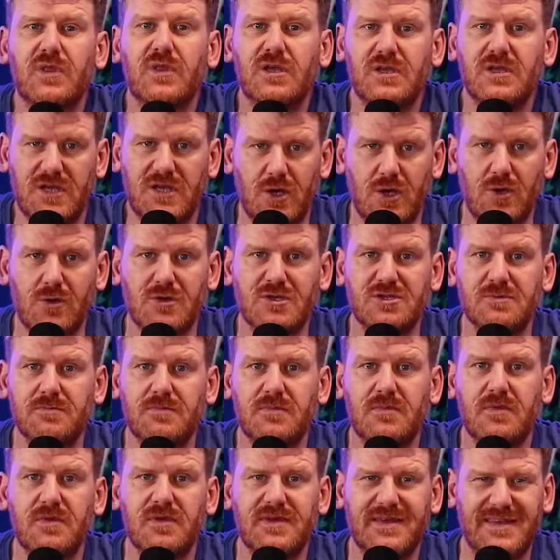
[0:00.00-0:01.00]
Use him.
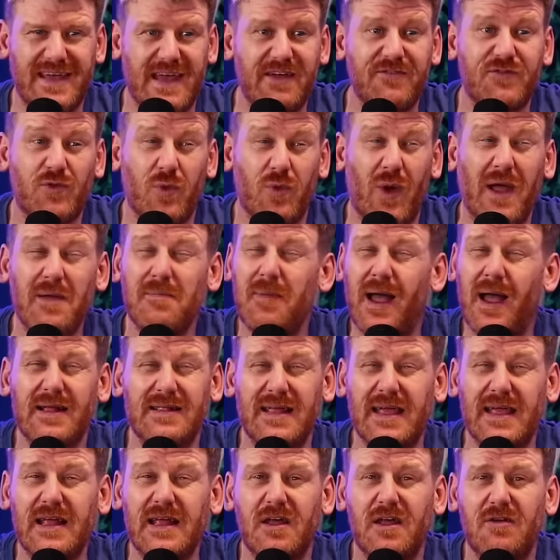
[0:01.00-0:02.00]
Give Dwight
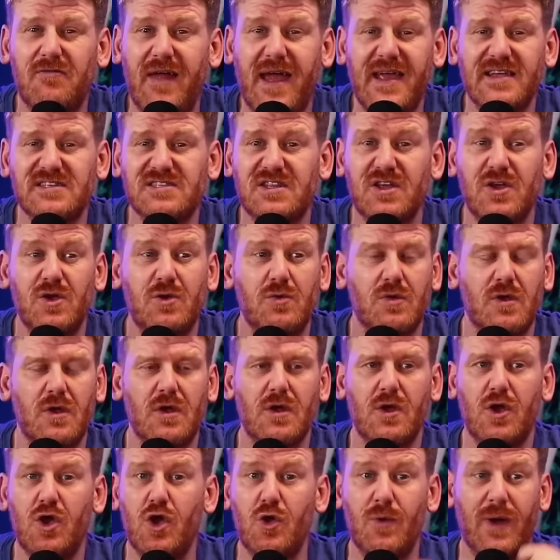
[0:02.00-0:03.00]
McNeil a rest, who
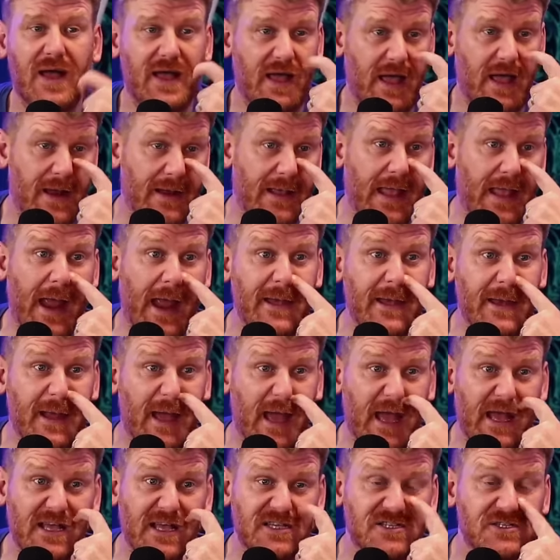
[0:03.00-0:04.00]
again
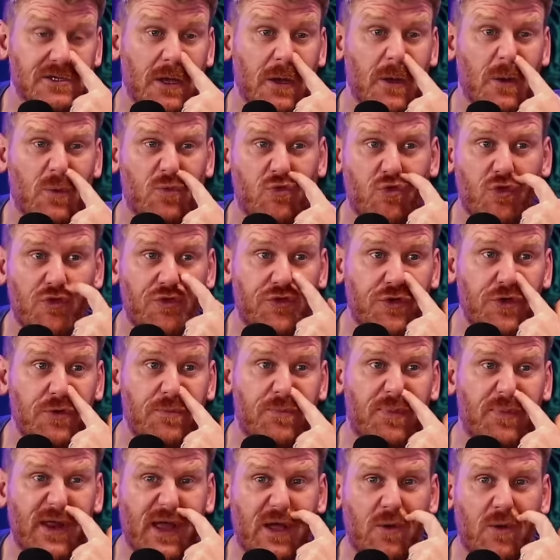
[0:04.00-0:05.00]
has run through
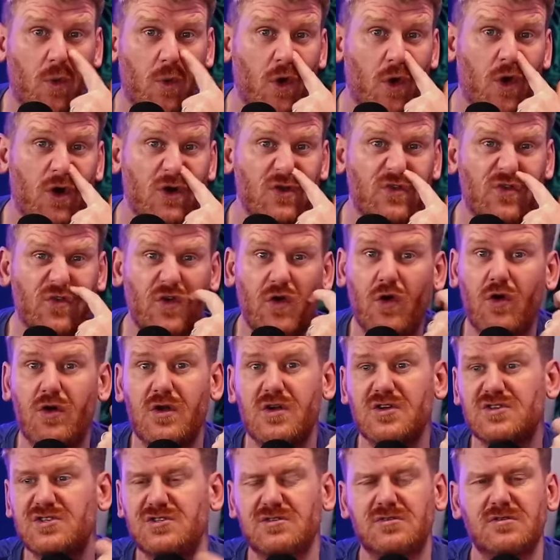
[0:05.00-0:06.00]
brick walls for
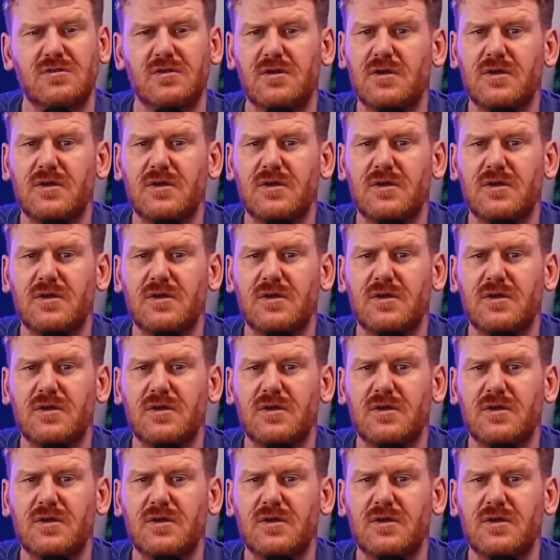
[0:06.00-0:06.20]
us and